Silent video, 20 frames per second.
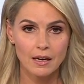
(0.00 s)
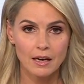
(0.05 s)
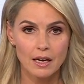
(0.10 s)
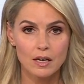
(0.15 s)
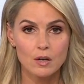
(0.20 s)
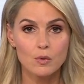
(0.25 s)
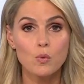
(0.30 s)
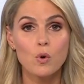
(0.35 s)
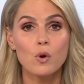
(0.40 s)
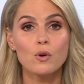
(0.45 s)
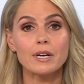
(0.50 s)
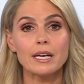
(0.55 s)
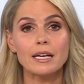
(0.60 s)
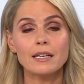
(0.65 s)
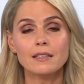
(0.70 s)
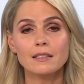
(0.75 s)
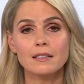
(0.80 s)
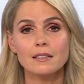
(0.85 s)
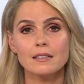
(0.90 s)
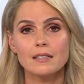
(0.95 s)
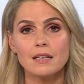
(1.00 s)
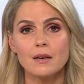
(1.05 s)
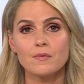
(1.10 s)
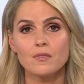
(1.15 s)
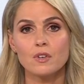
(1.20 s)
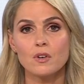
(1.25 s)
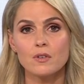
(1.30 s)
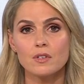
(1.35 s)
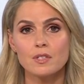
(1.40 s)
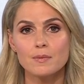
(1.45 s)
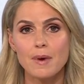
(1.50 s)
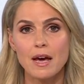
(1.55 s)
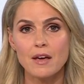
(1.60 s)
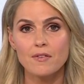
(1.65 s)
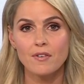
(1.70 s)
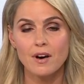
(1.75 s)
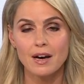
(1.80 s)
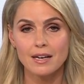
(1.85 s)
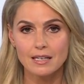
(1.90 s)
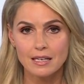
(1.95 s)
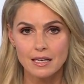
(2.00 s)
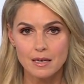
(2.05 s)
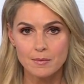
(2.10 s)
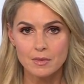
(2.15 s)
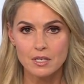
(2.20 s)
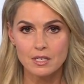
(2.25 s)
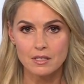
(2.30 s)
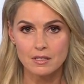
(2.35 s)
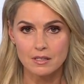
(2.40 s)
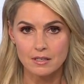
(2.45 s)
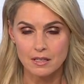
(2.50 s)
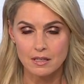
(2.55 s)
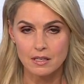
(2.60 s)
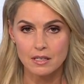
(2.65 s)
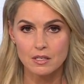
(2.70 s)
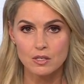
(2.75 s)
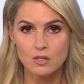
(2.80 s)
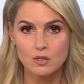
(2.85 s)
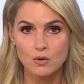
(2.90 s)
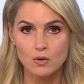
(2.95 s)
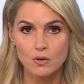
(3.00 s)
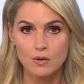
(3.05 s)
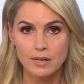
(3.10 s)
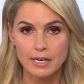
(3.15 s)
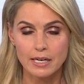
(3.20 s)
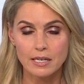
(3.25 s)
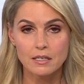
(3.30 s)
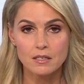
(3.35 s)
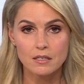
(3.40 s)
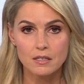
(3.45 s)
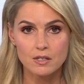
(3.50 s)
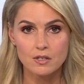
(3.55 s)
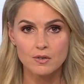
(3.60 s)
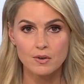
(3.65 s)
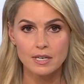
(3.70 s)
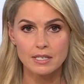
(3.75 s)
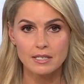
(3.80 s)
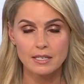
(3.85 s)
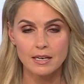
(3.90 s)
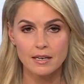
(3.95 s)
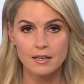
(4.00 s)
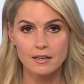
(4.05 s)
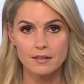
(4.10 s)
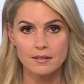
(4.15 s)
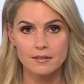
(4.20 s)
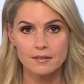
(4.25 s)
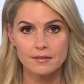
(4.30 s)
And a warning some viewers may find images in this story distressing.